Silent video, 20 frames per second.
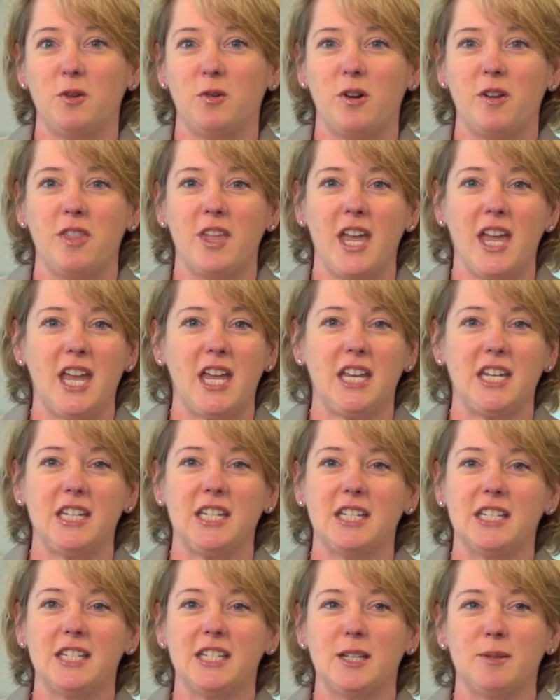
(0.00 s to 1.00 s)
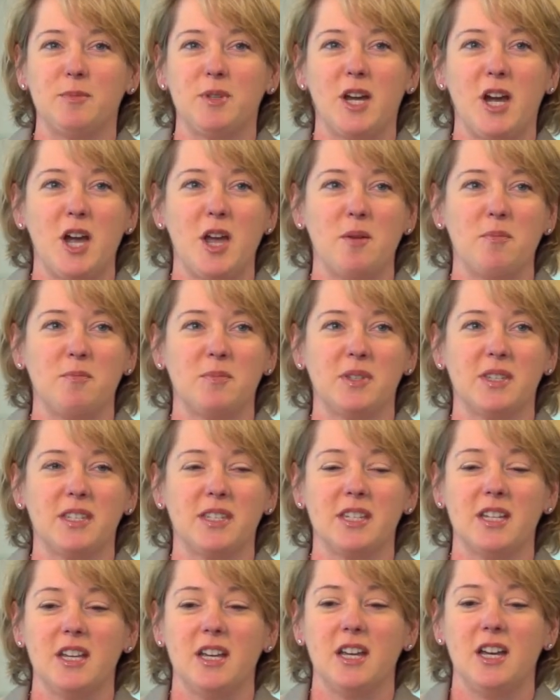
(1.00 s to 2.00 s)
the North End,
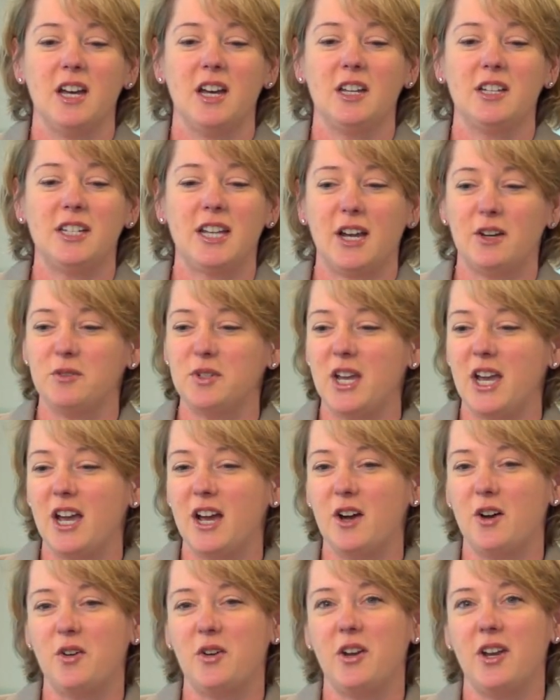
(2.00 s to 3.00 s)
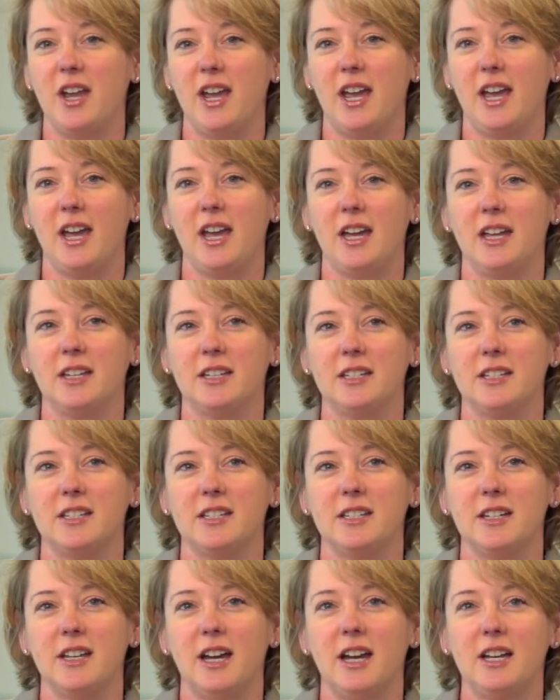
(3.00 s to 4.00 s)
sometimes downtown, and
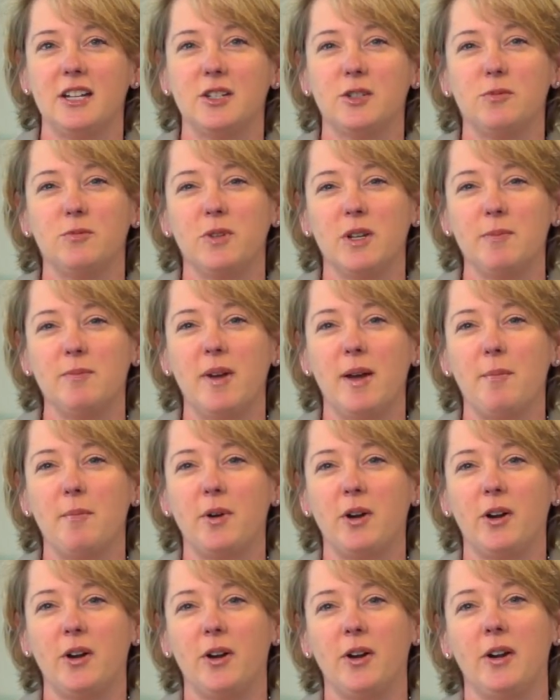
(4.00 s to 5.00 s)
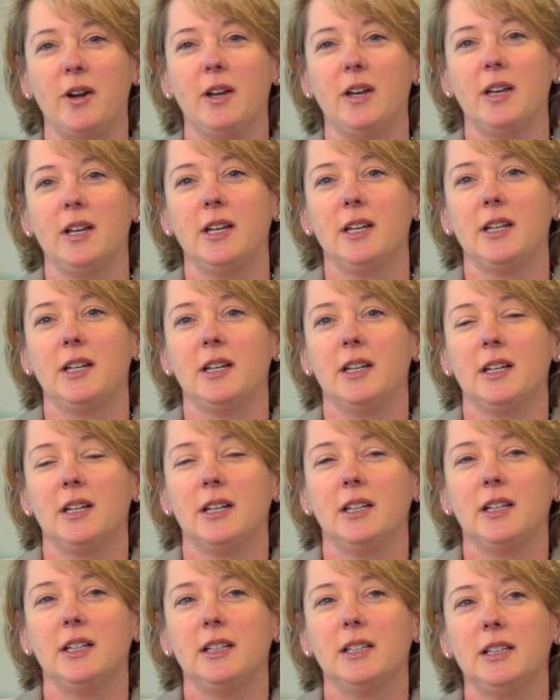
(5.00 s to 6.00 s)
I just remember
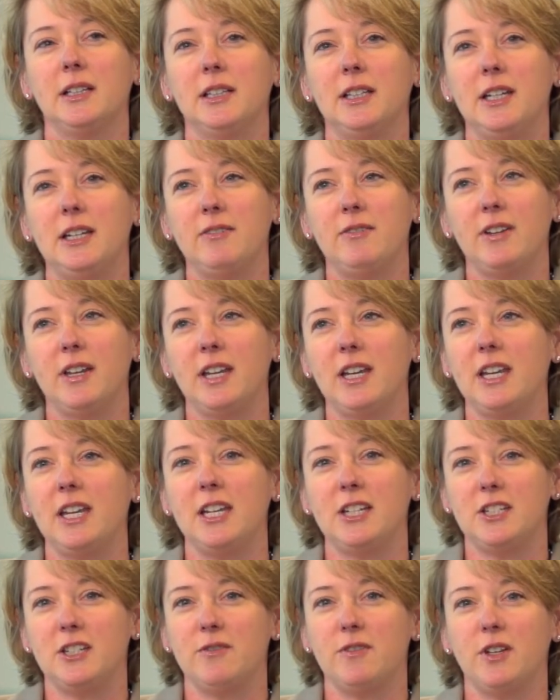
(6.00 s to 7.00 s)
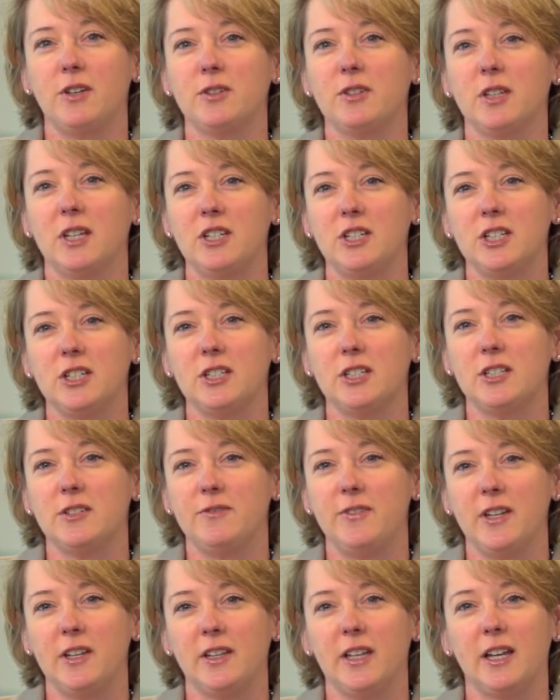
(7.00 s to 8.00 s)
leaving each of those lunches
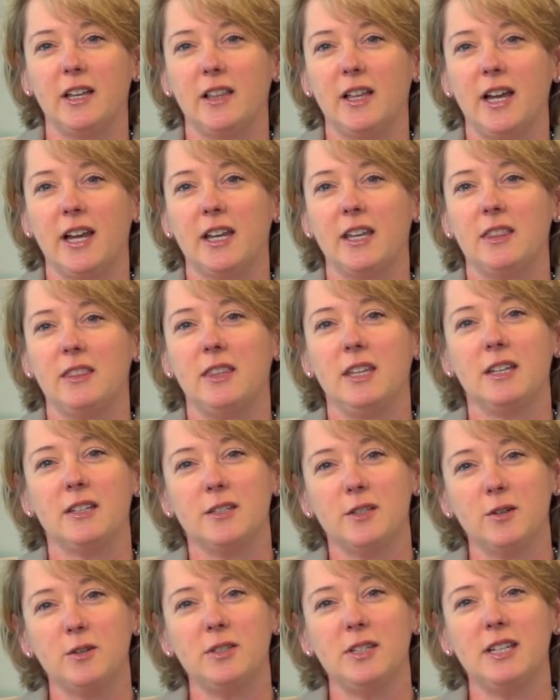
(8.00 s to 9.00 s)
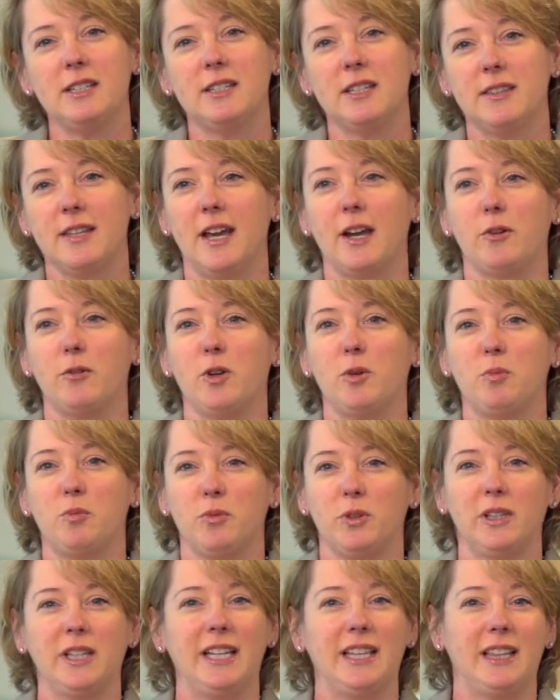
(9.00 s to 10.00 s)
feeling like the associates in that group
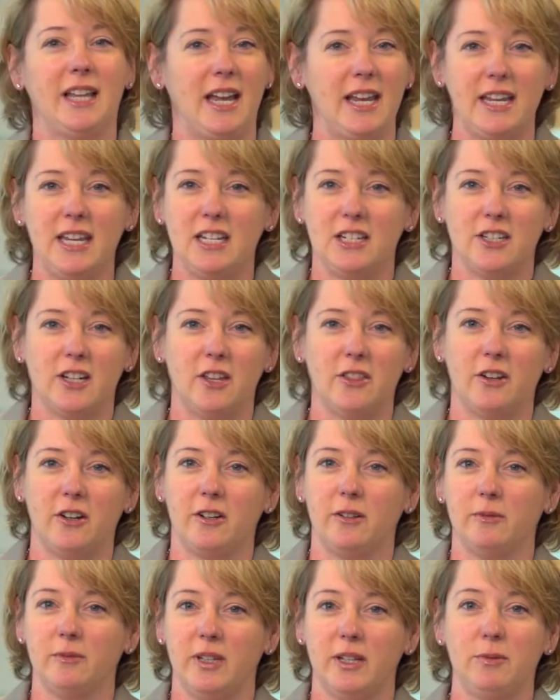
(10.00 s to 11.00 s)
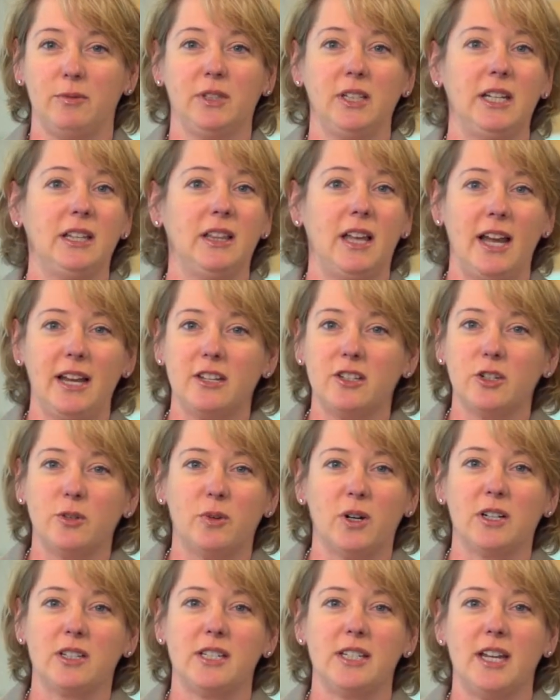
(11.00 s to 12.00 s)
really like each other. They really like to
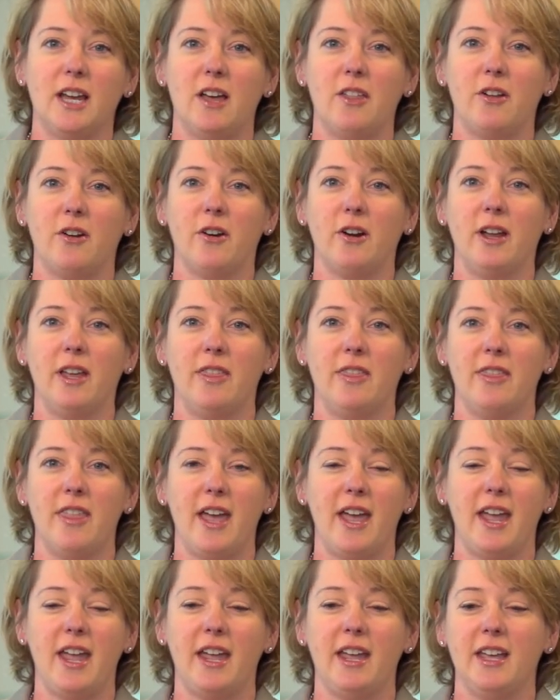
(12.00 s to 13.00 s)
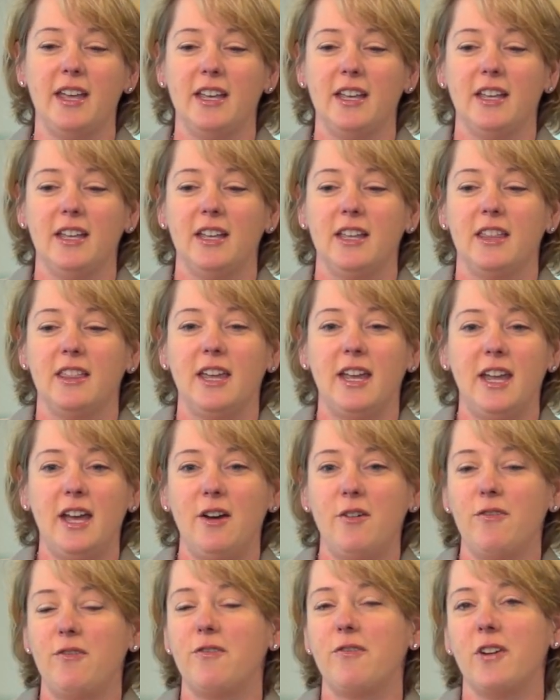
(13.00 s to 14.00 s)
work together, and they
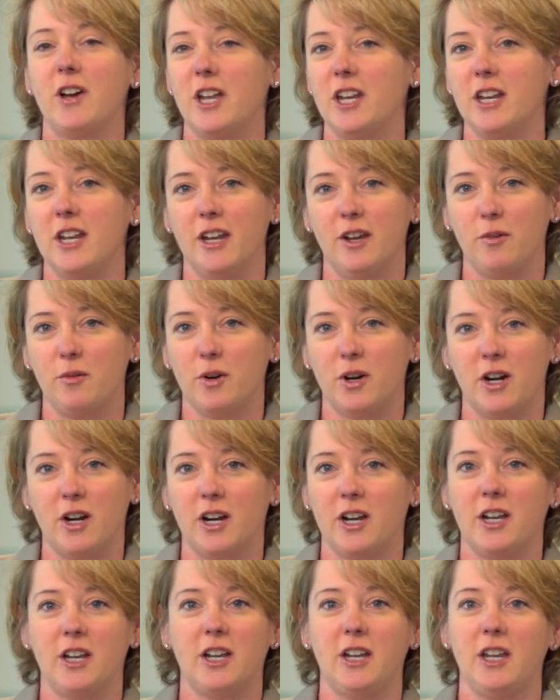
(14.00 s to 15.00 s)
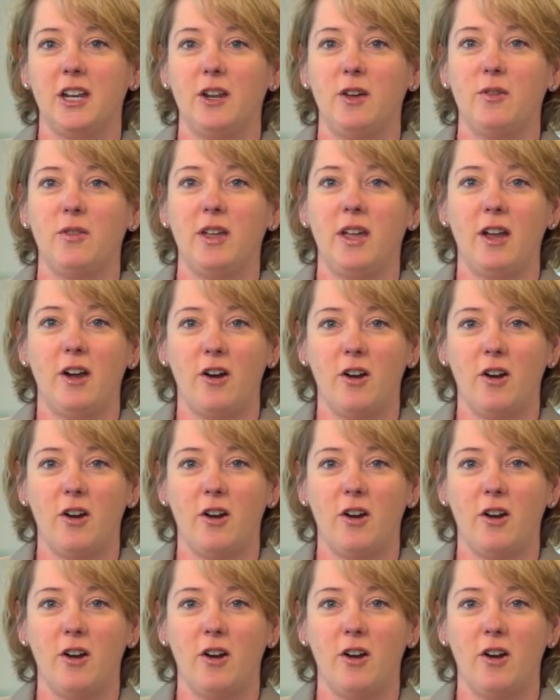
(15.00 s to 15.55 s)
have fun at work. You know, they